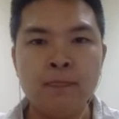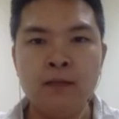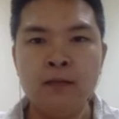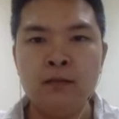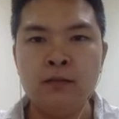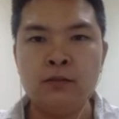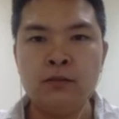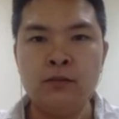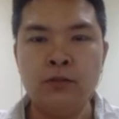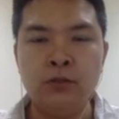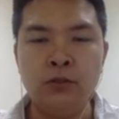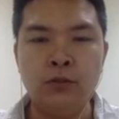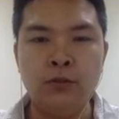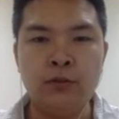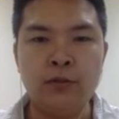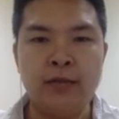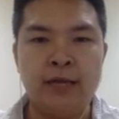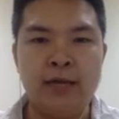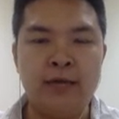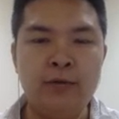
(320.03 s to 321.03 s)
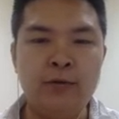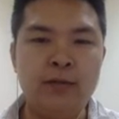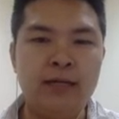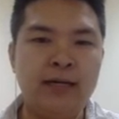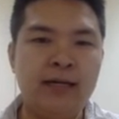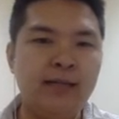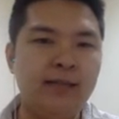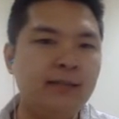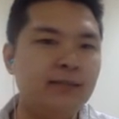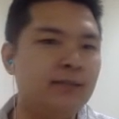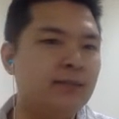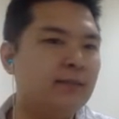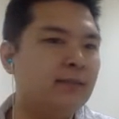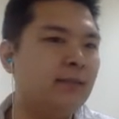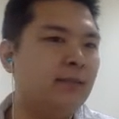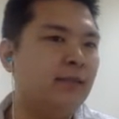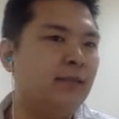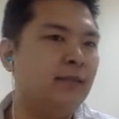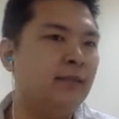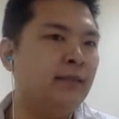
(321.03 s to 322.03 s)
So can you guys
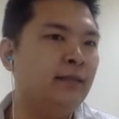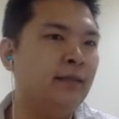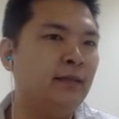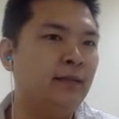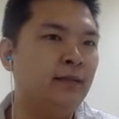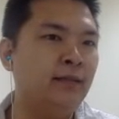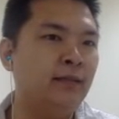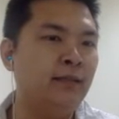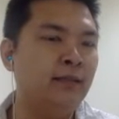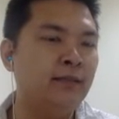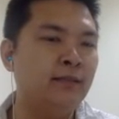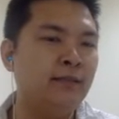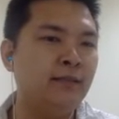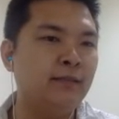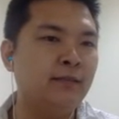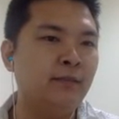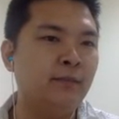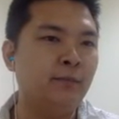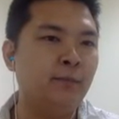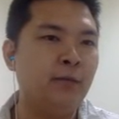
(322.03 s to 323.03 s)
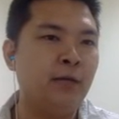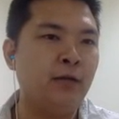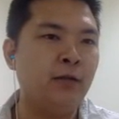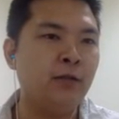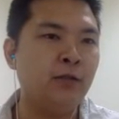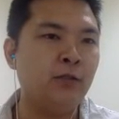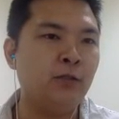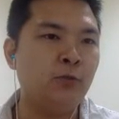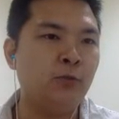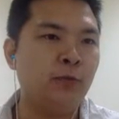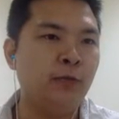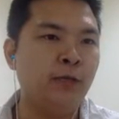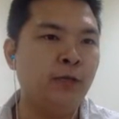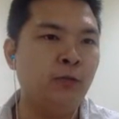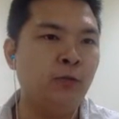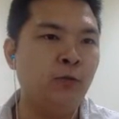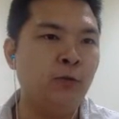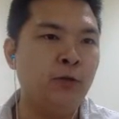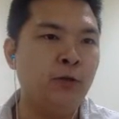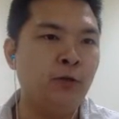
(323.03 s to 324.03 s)
see that this is a bearish trend
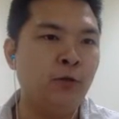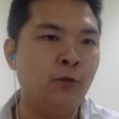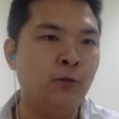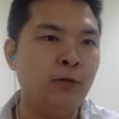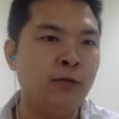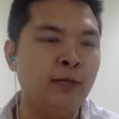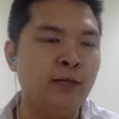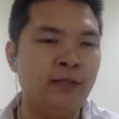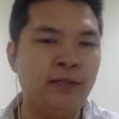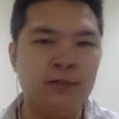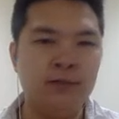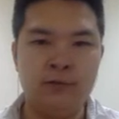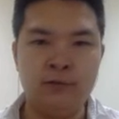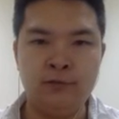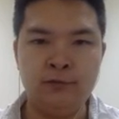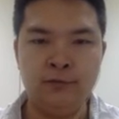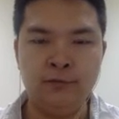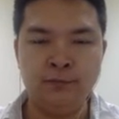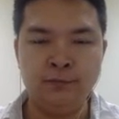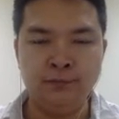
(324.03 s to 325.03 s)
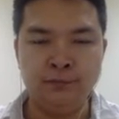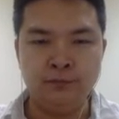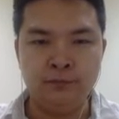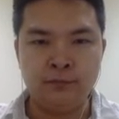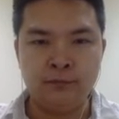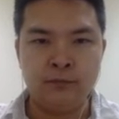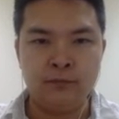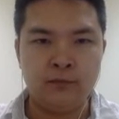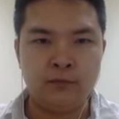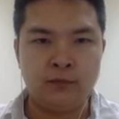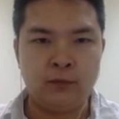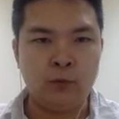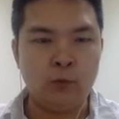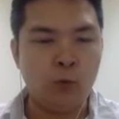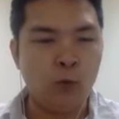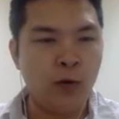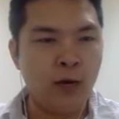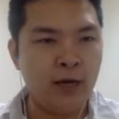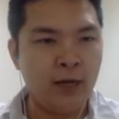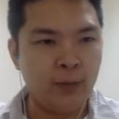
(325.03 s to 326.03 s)
going on right now?
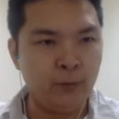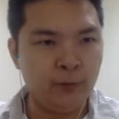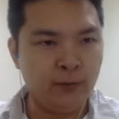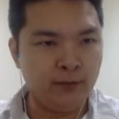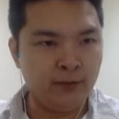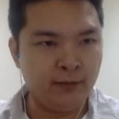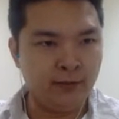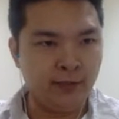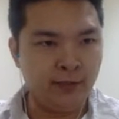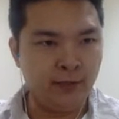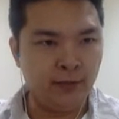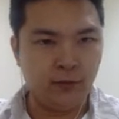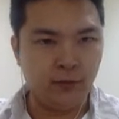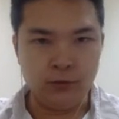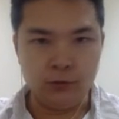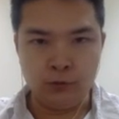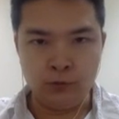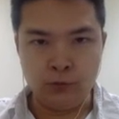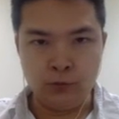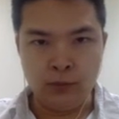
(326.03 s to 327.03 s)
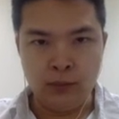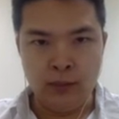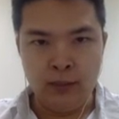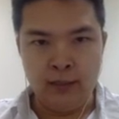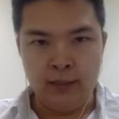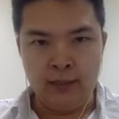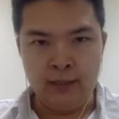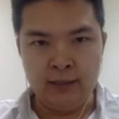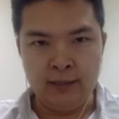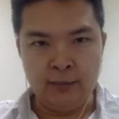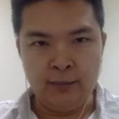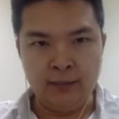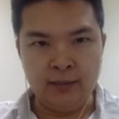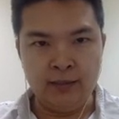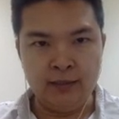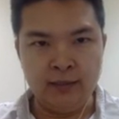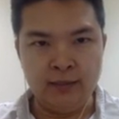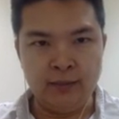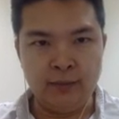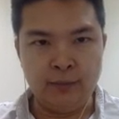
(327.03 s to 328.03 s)
Why do I say so? It's
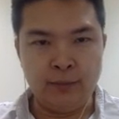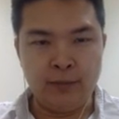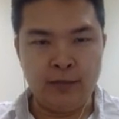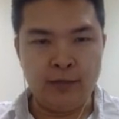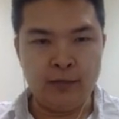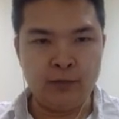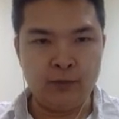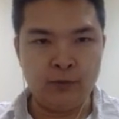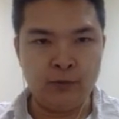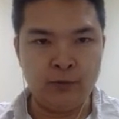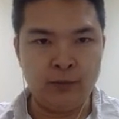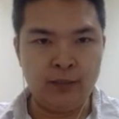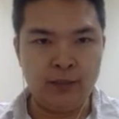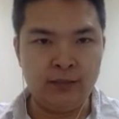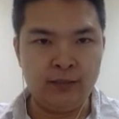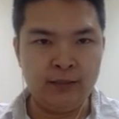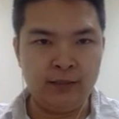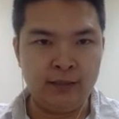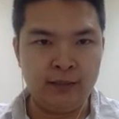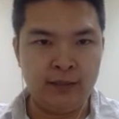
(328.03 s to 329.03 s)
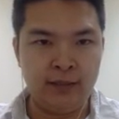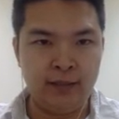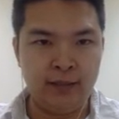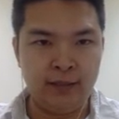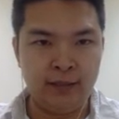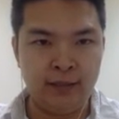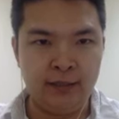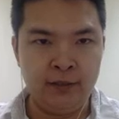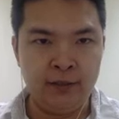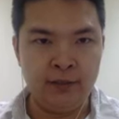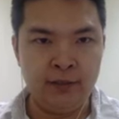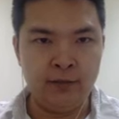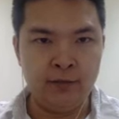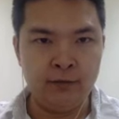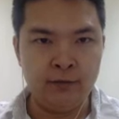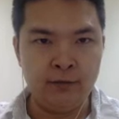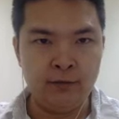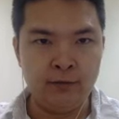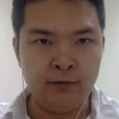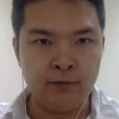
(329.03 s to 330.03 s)
because the bearish trend started here,
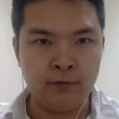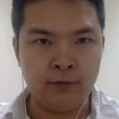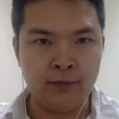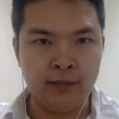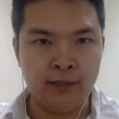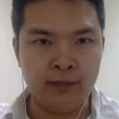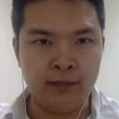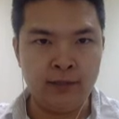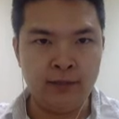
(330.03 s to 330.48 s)
okay?